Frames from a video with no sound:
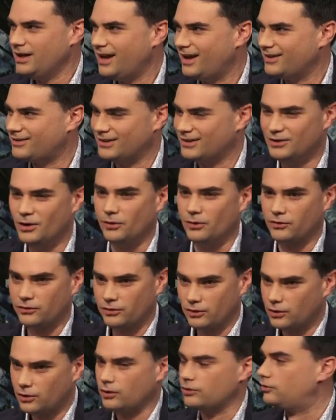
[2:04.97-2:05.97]
I said, no, those are
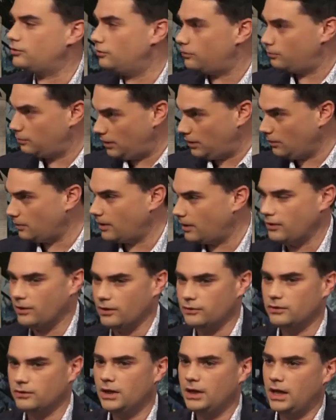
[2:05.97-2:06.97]
girl shoes. We don't wear
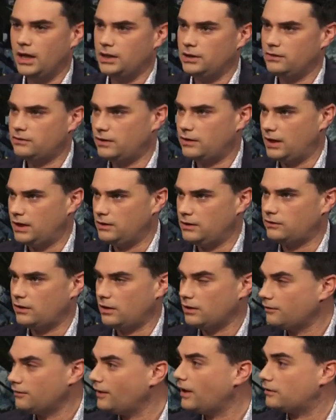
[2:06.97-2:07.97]
those. And he said, and he
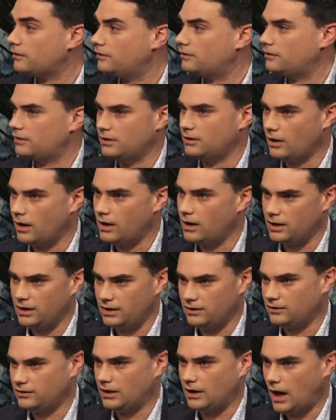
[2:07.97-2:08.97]
started to fuss. He said, no.
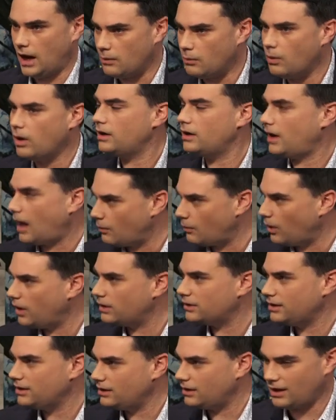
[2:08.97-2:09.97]
He said, I won't
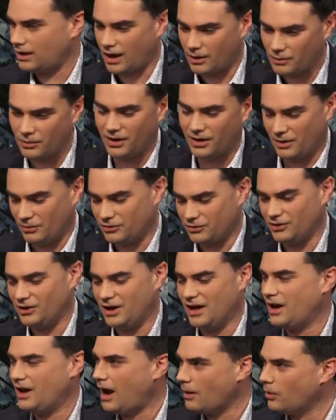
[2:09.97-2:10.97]
say her
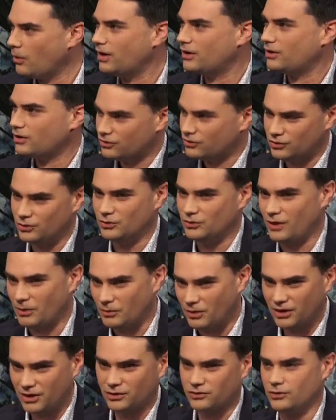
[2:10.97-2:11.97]
name. I want her shoes. I
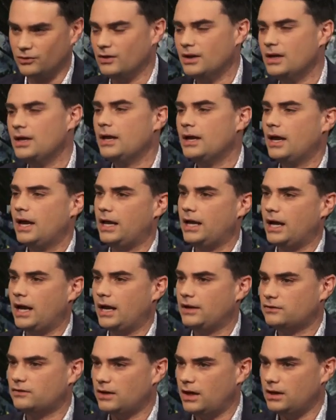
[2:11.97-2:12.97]
want her shoes. And
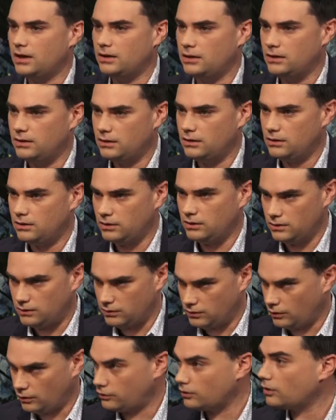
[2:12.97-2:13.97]
I said,
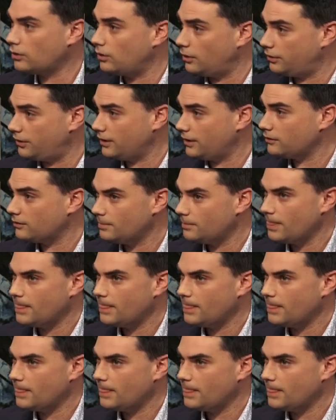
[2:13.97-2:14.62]
those are girl things.